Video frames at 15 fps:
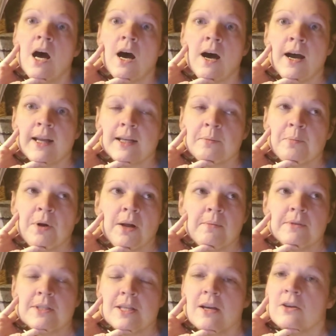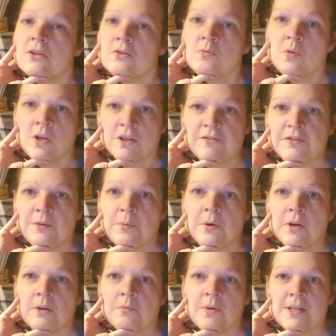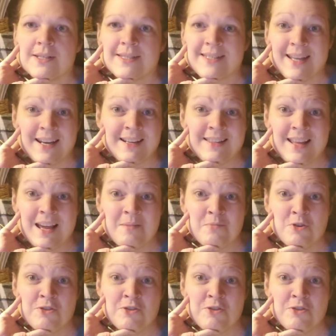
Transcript: I could probably tell you word for word what's said in that